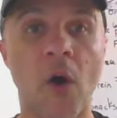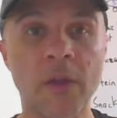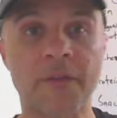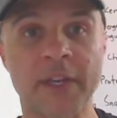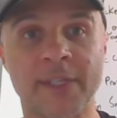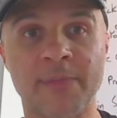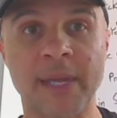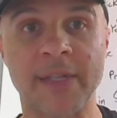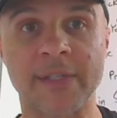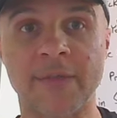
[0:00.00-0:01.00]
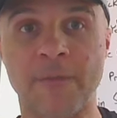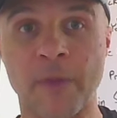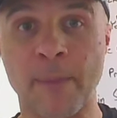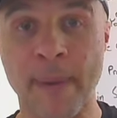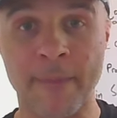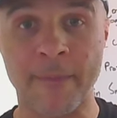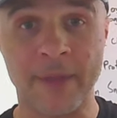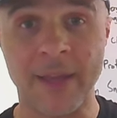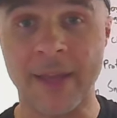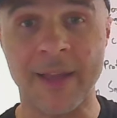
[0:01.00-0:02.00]
all of this meets for the
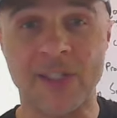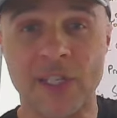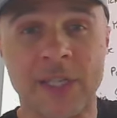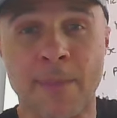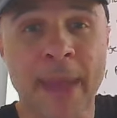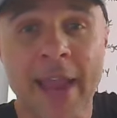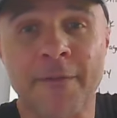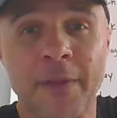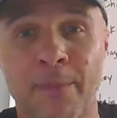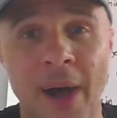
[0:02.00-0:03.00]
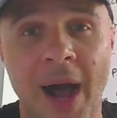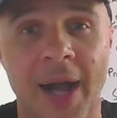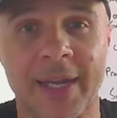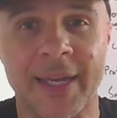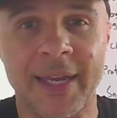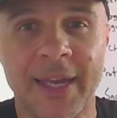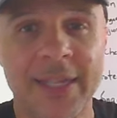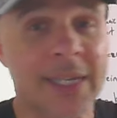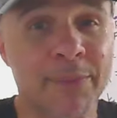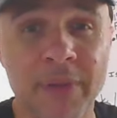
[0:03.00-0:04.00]
it, it just the bang for the buck
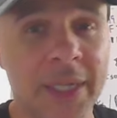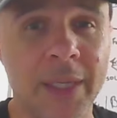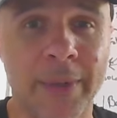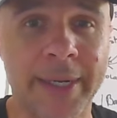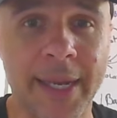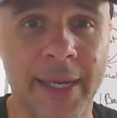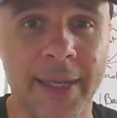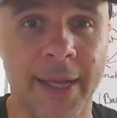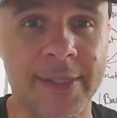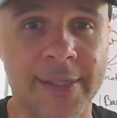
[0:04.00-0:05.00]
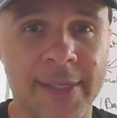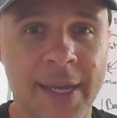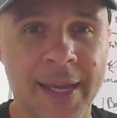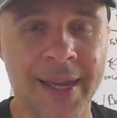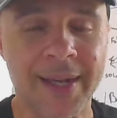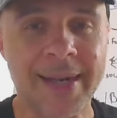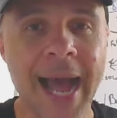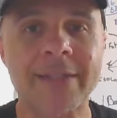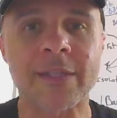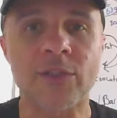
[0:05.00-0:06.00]
is completely ridiculous.
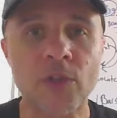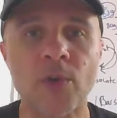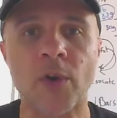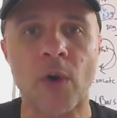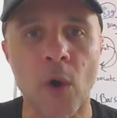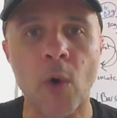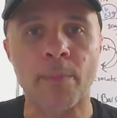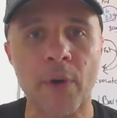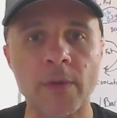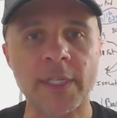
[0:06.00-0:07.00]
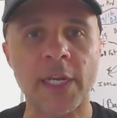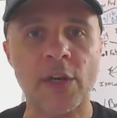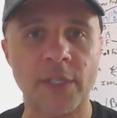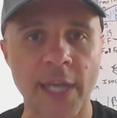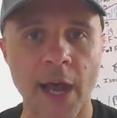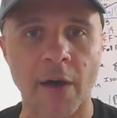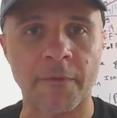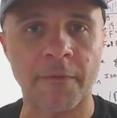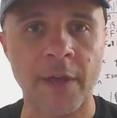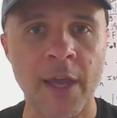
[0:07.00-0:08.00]
Not to do your own protein
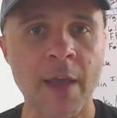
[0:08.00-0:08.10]
yourself